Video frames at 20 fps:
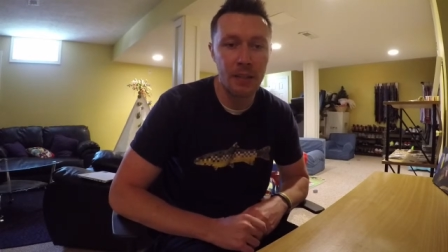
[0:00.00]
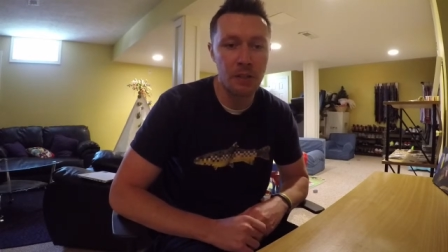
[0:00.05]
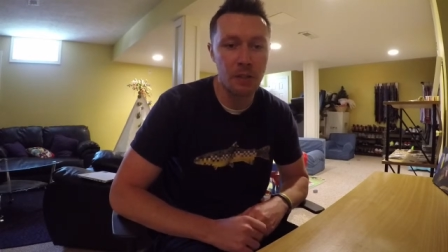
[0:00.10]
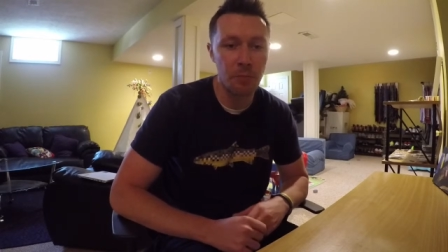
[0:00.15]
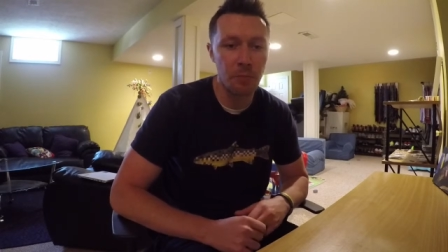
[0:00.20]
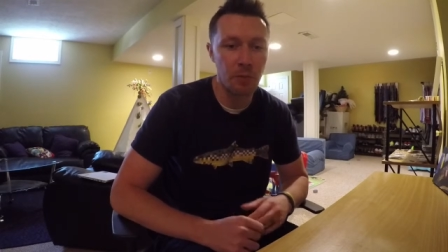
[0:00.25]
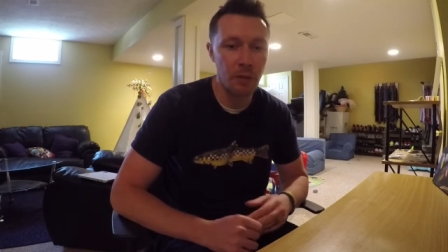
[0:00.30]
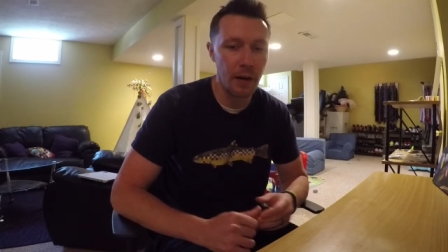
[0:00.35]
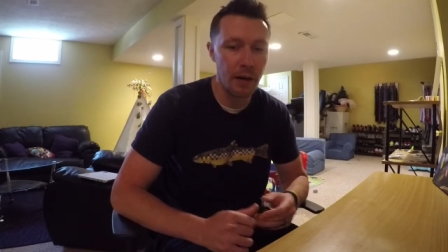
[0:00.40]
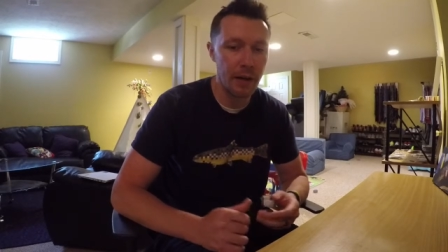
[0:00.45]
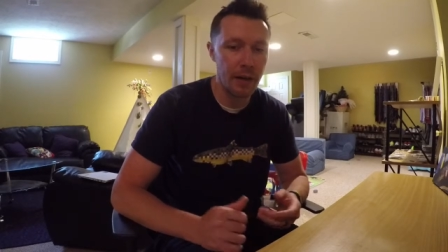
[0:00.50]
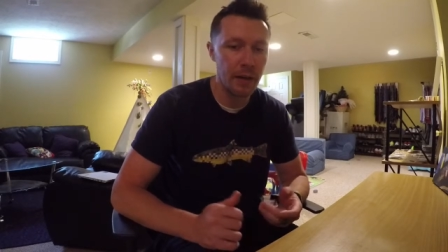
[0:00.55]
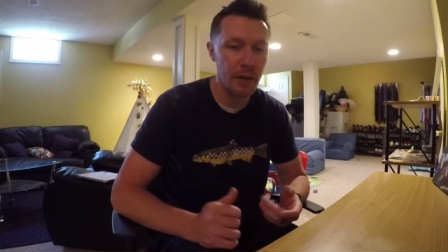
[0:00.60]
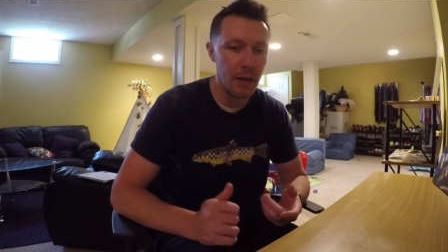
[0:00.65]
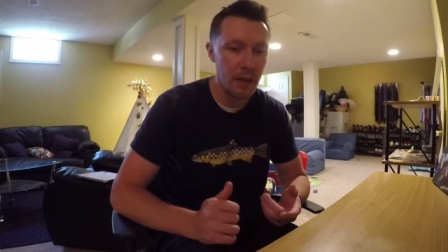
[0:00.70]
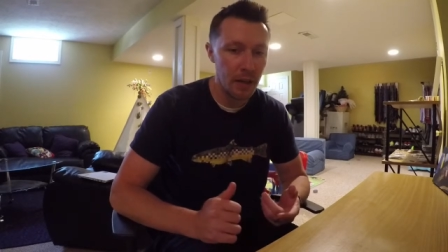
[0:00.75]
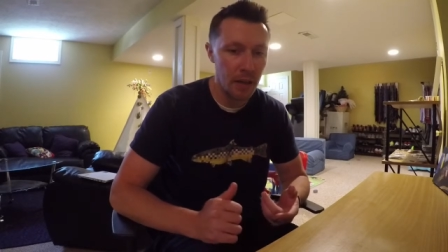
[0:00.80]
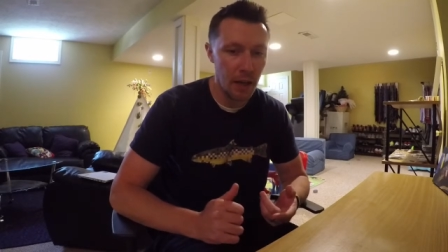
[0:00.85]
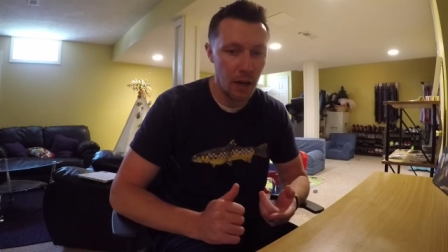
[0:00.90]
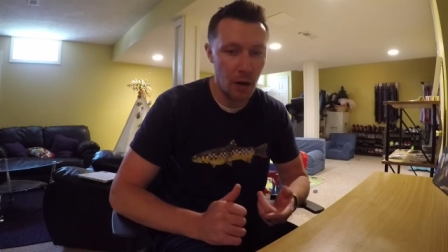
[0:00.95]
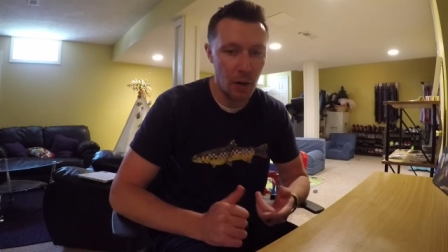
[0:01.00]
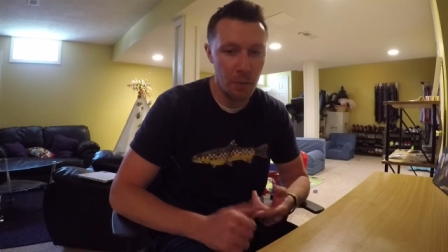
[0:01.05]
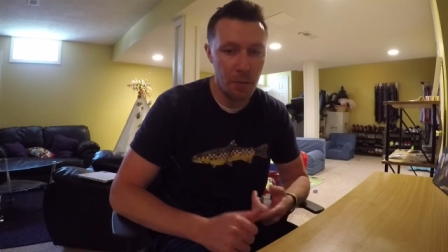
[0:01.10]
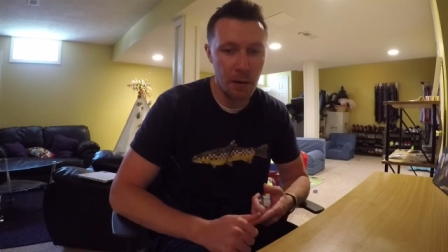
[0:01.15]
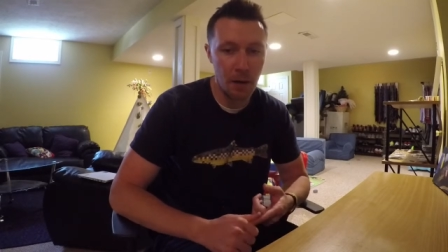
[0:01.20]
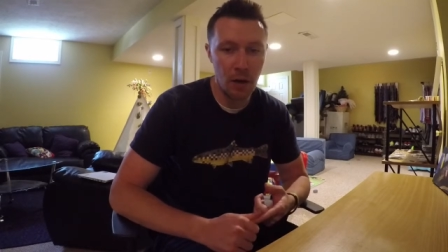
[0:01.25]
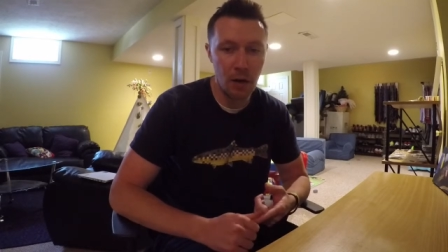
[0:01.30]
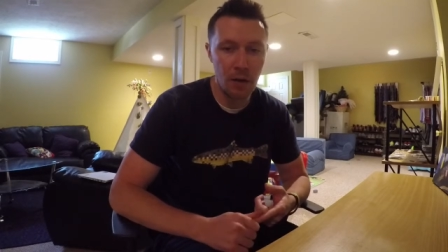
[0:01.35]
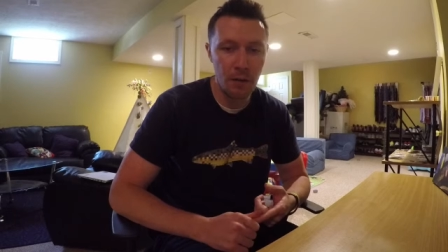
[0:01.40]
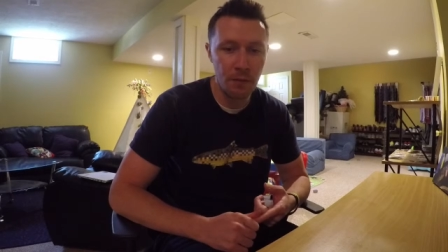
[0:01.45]
So bring, you know, a
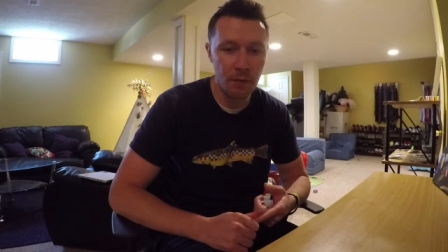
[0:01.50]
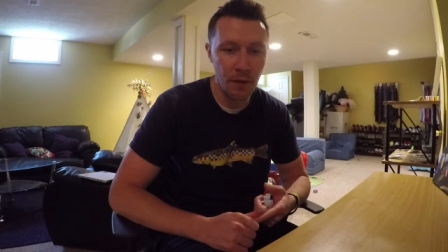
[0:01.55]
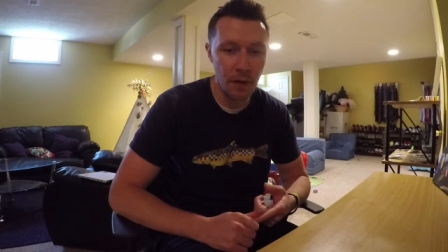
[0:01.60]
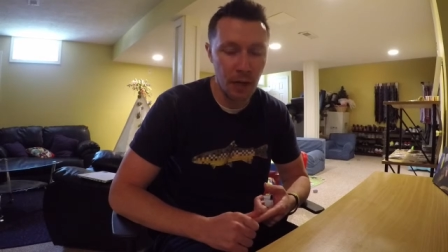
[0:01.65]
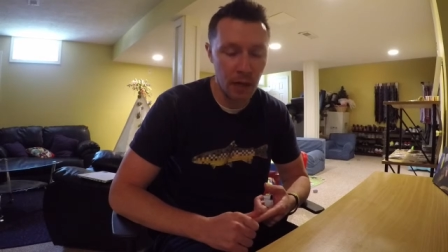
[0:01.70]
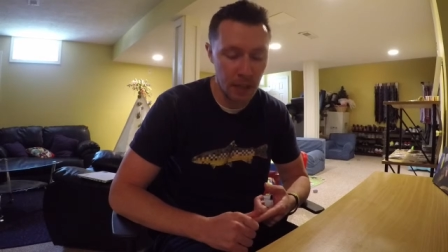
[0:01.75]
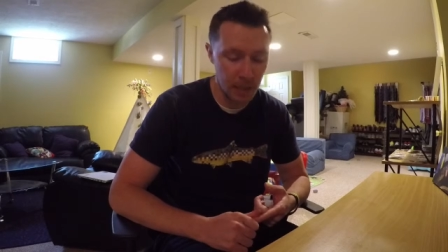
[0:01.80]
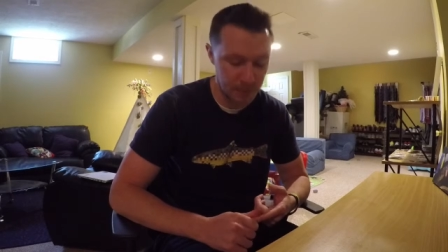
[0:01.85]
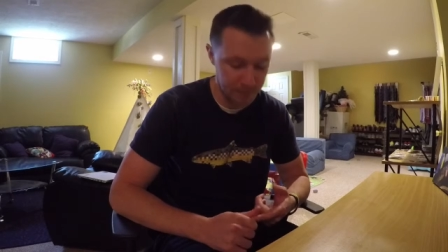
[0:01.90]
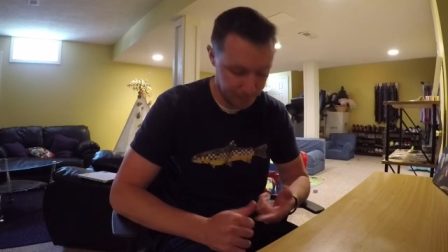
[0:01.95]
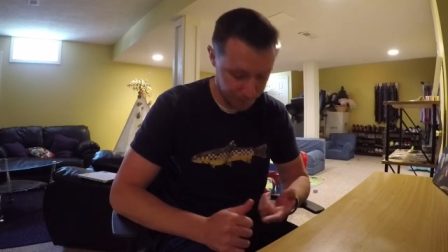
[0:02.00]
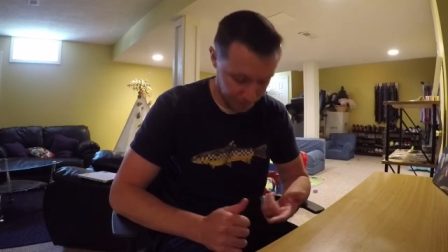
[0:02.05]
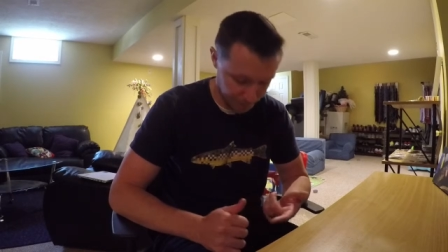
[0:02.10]
pair of. Uh,